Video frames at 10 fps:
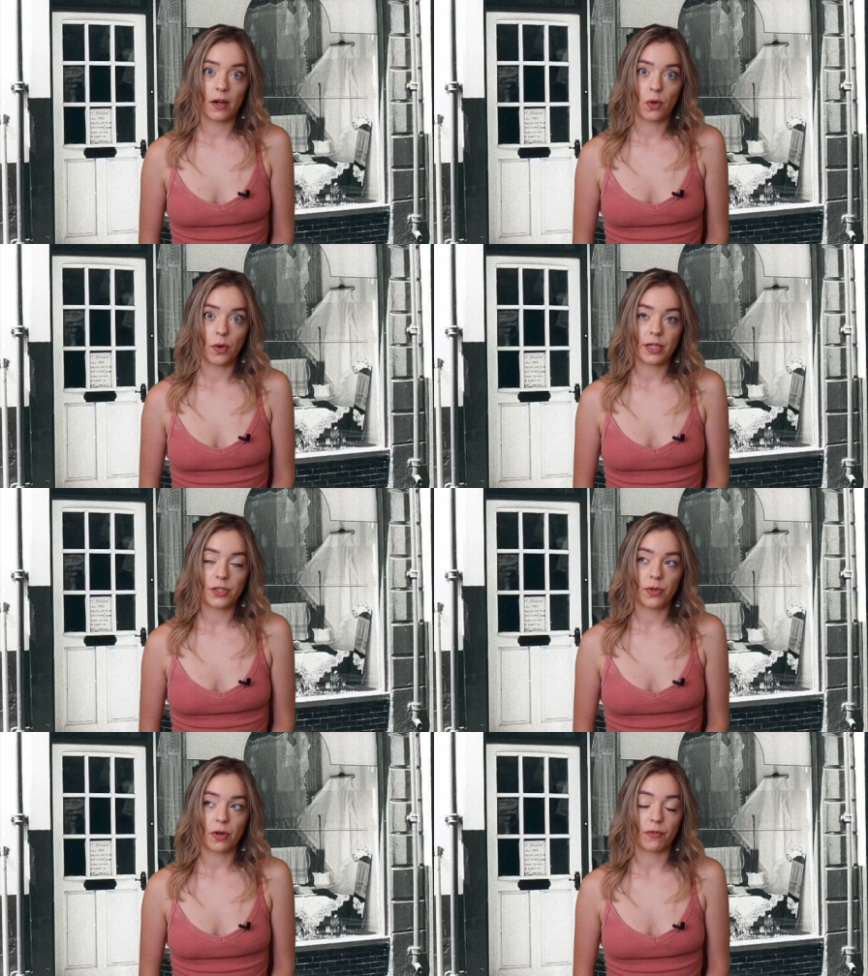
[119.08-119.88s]
According
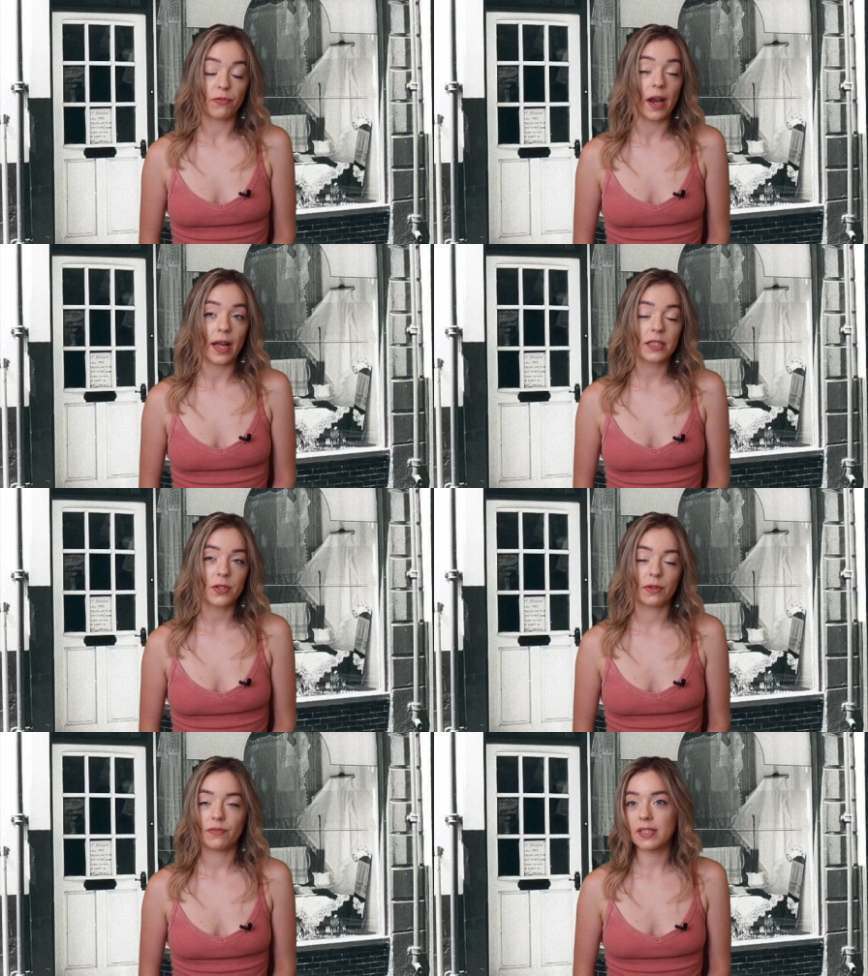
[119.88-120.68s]
to her friends
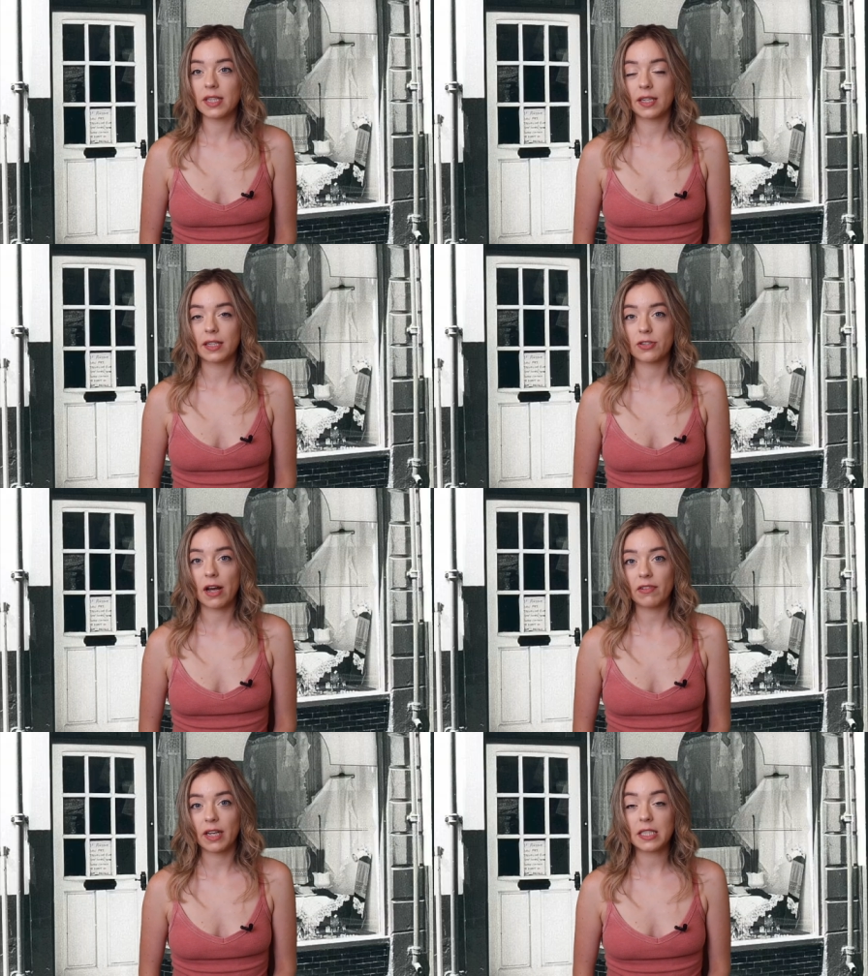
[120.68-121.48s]
who had visited,
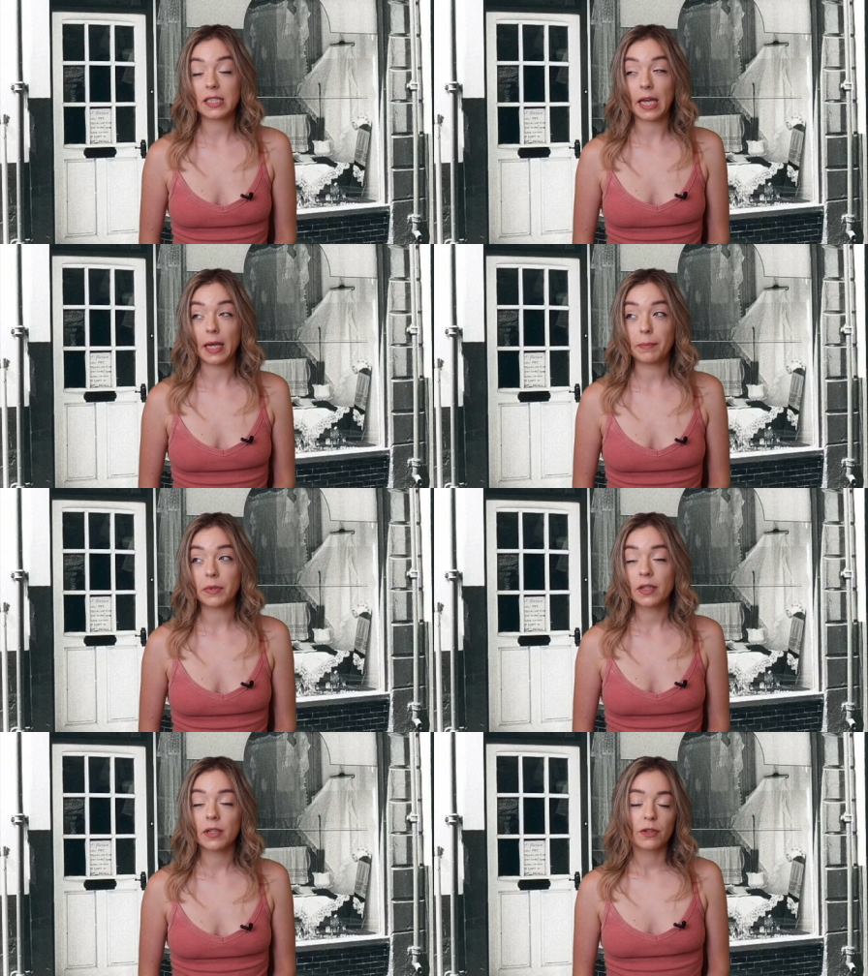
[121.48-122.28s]
Travelling seemed